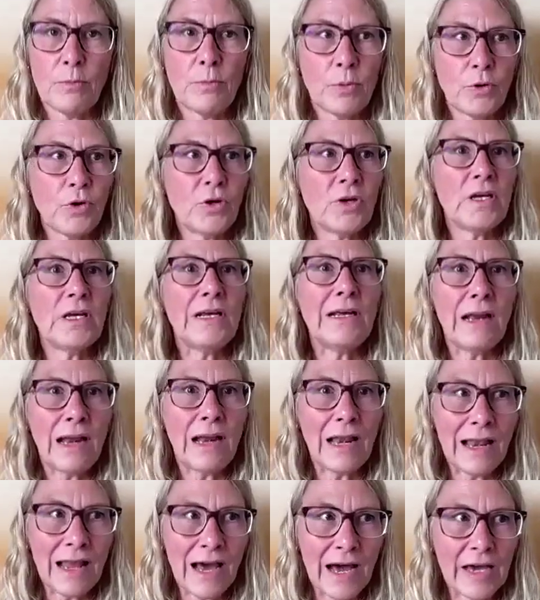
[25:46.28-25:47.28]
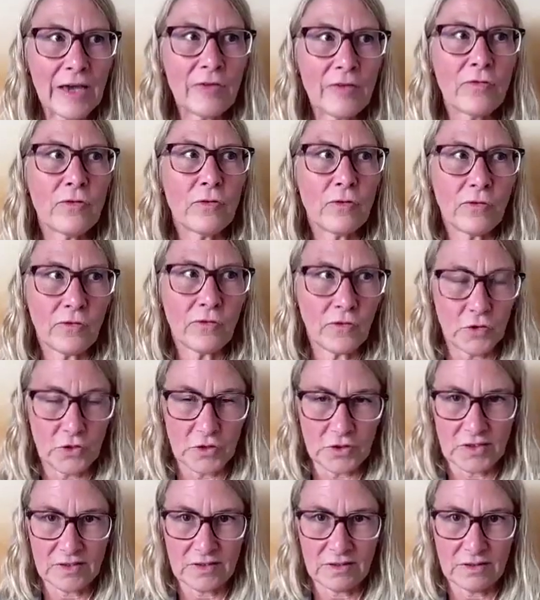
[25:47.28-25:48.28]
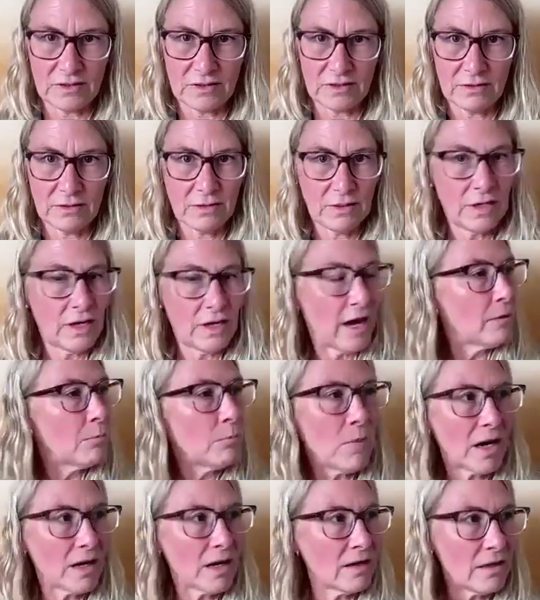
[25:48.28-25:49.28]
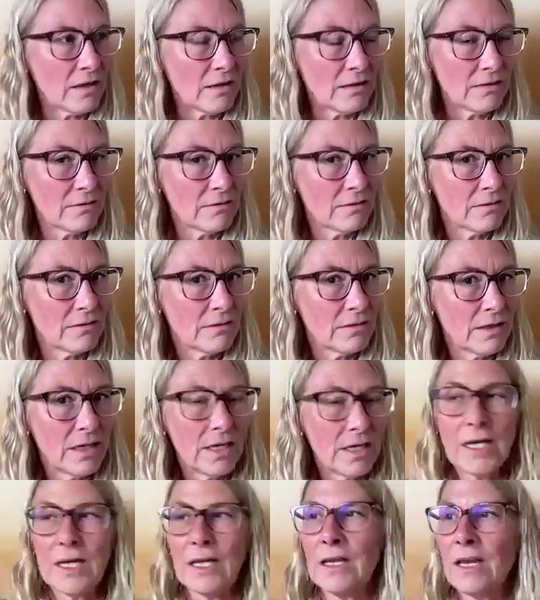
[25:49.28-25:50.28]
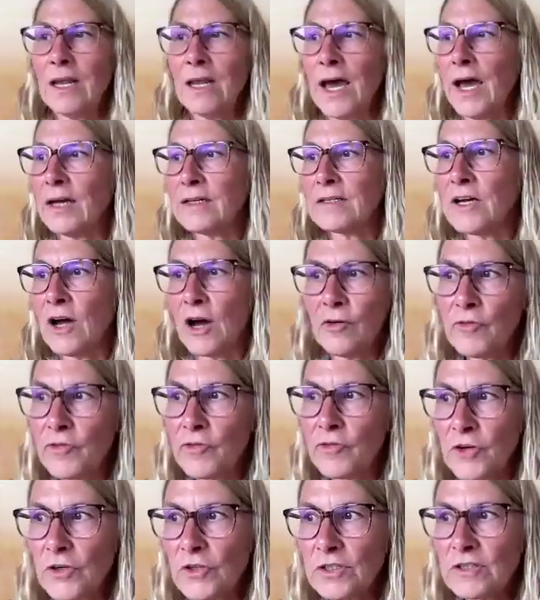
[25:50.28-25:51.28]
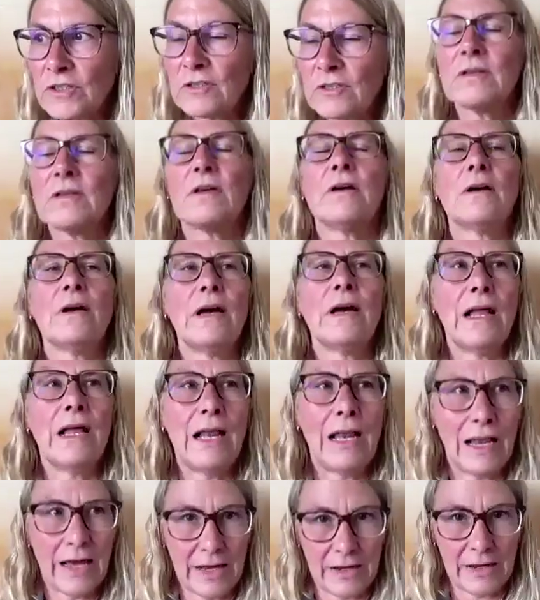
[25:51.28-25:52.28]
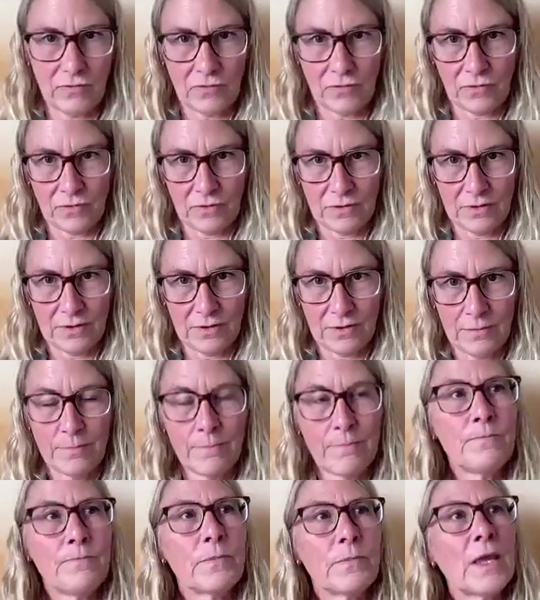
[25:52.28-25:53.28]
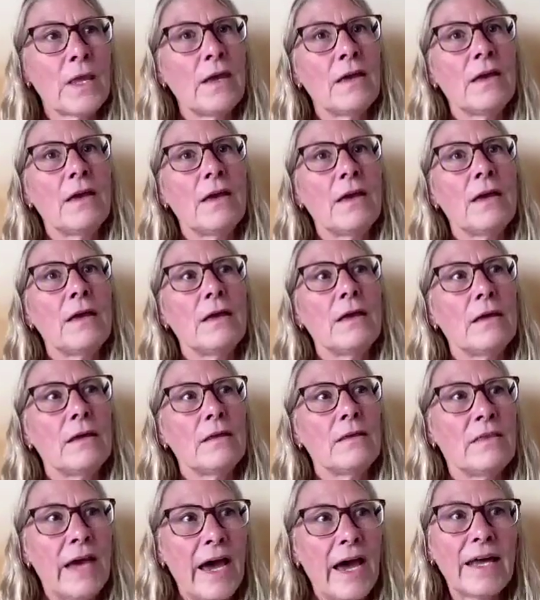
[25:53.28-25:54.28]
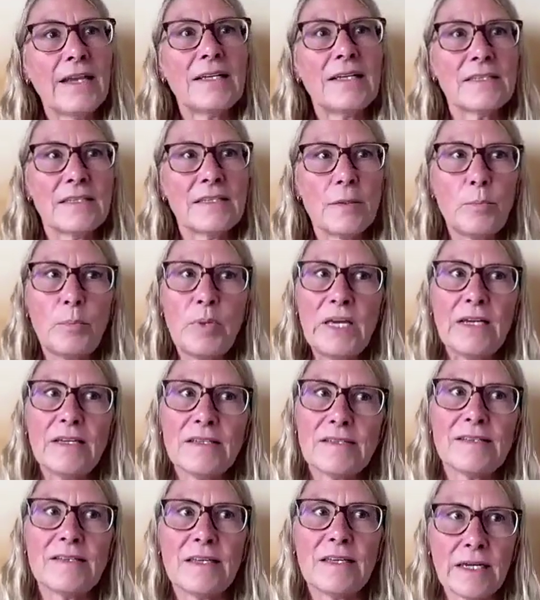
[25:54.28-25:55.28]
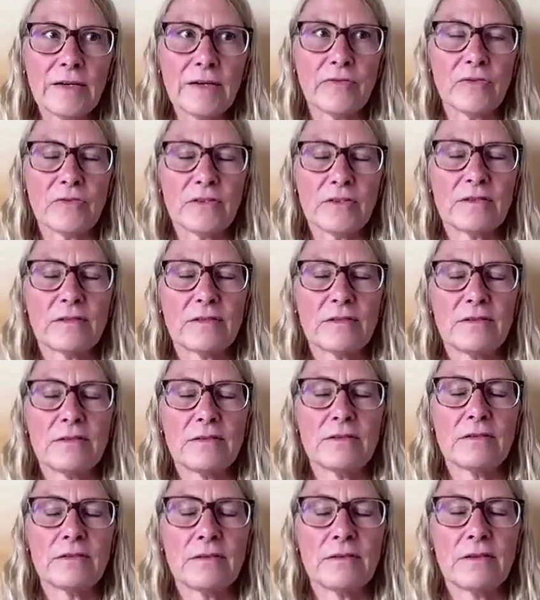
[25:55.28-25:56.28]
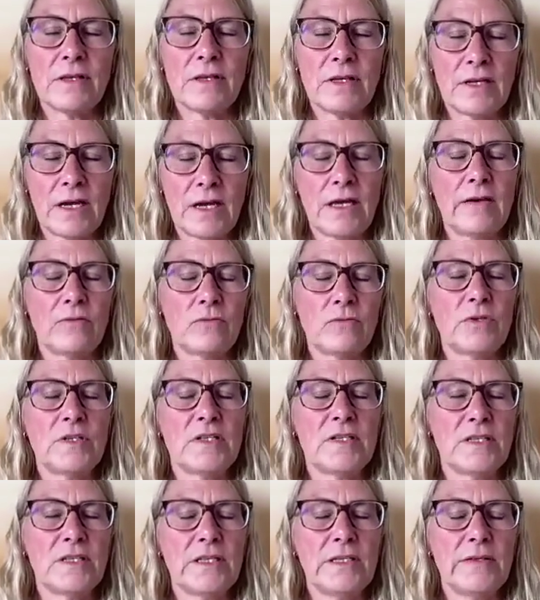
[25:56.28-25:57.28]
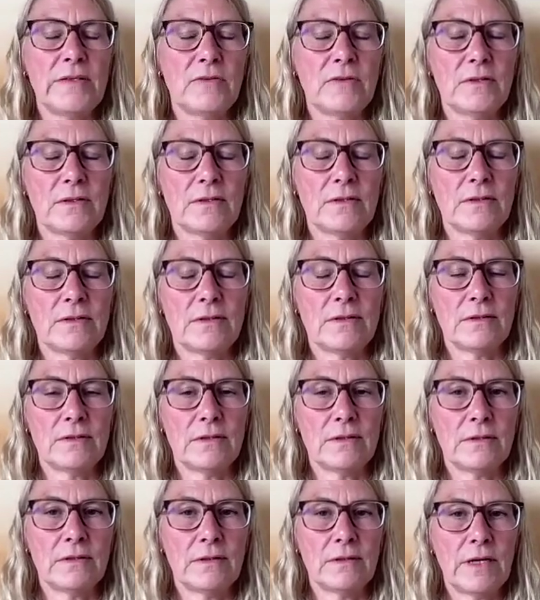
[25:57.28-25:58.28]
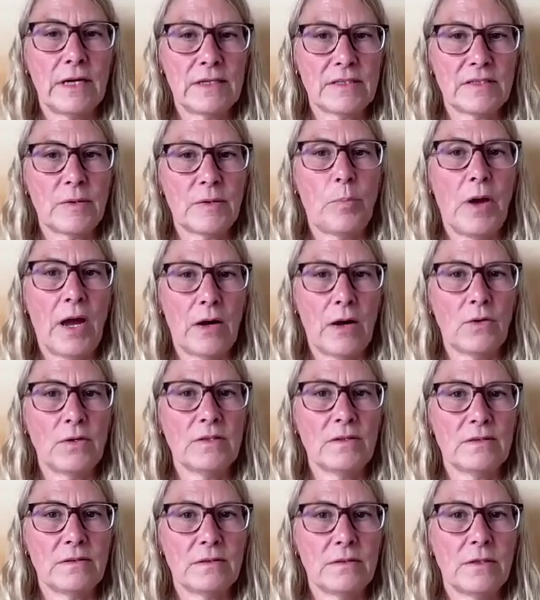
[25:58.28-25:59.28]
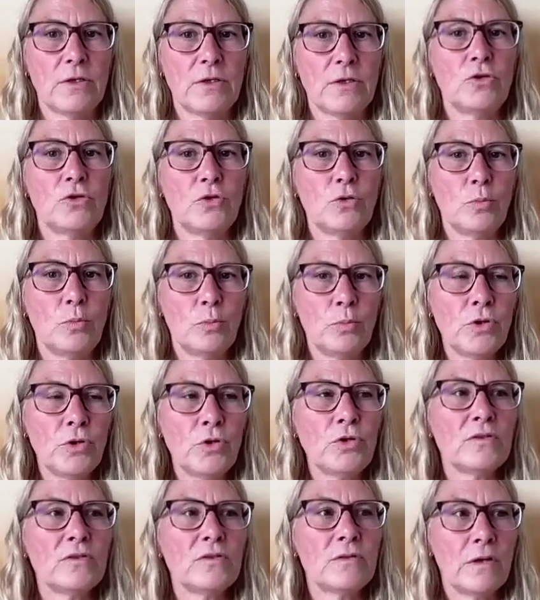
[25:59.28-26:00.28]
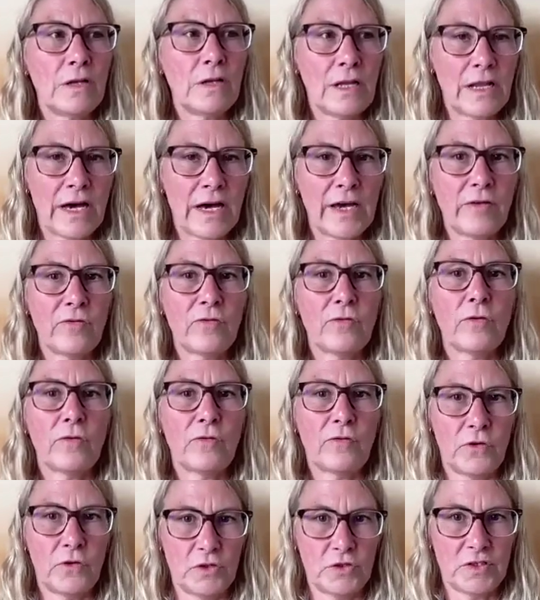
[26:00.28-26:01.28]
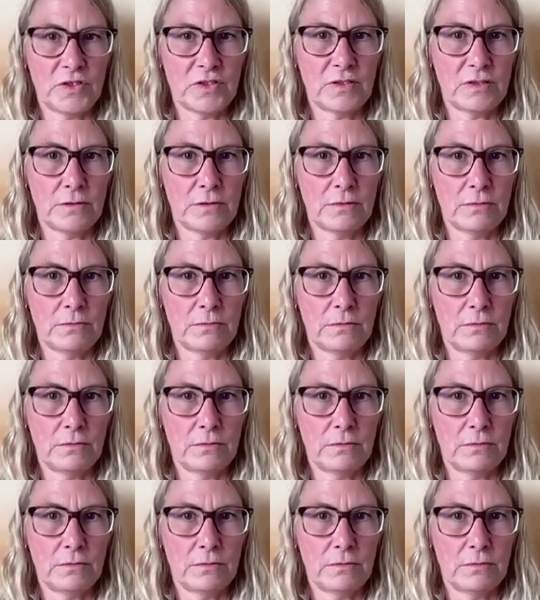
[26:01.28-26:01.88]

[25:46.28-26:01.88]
putting life first, not money, not comfort, life. That is the biggest gift that I have received as a parent, to put life first.